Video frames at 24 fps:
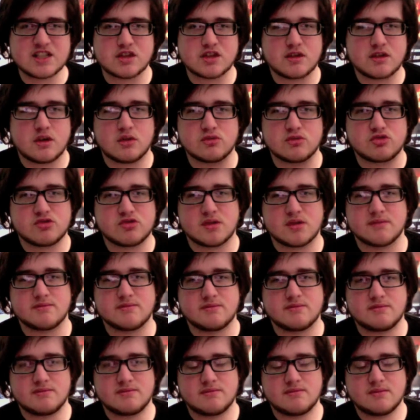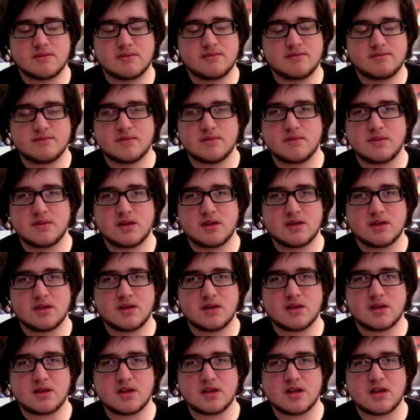of Ultron
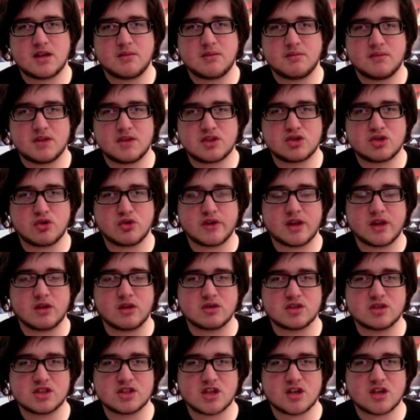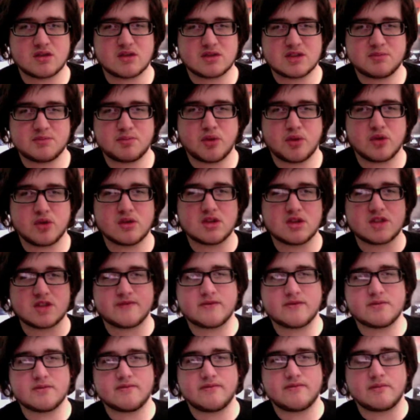the storyline, so it's pointless
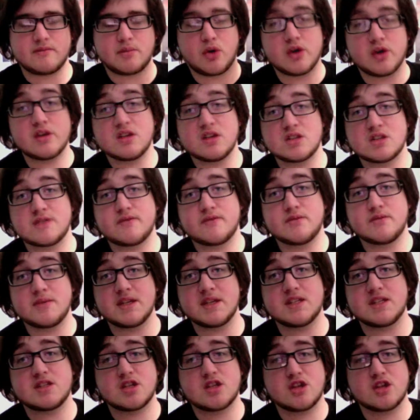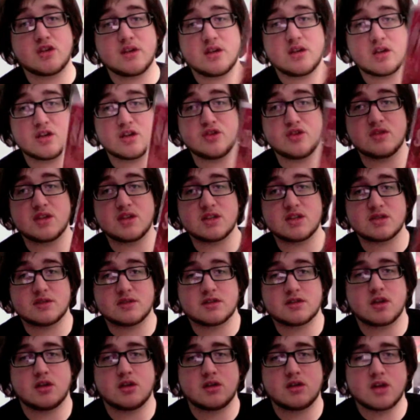for me to include it.
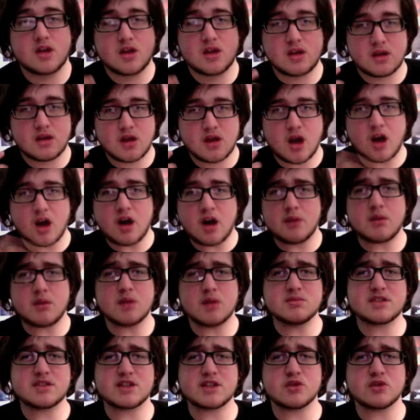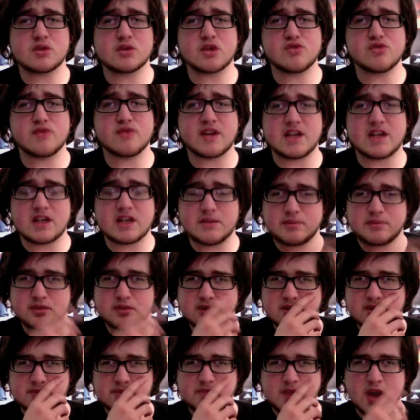So I'm still going to read it, but
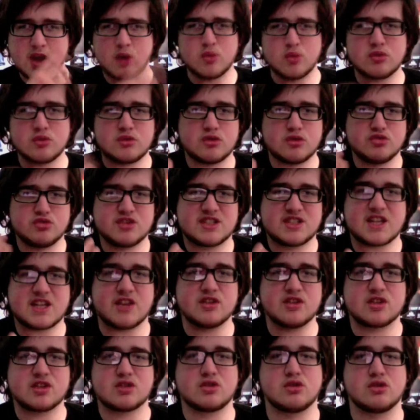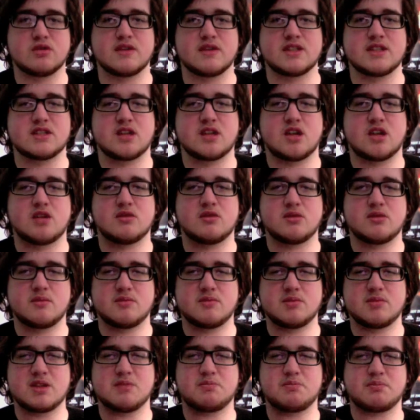I wouldn't understand the story, so
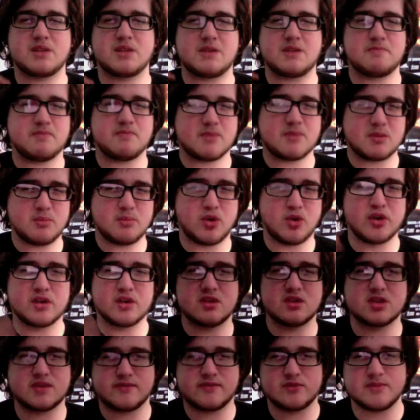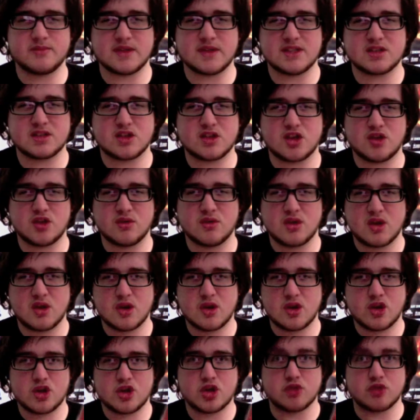bit pointless for me to
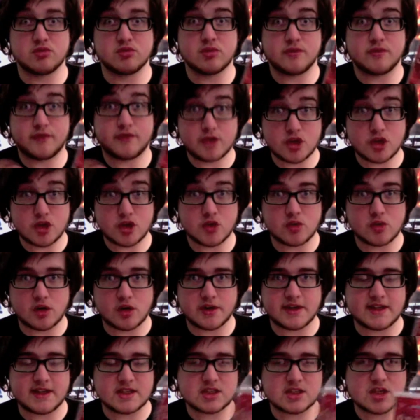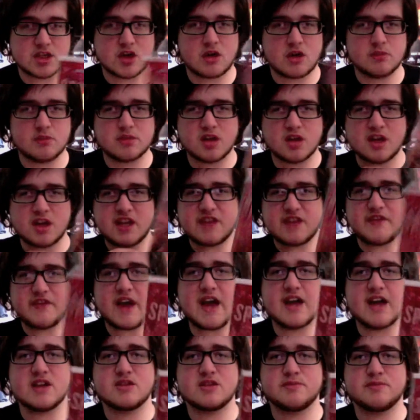do a review on it. So I'm going to leave that
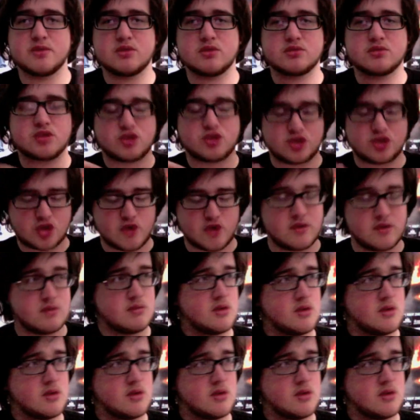out, but I'm just doing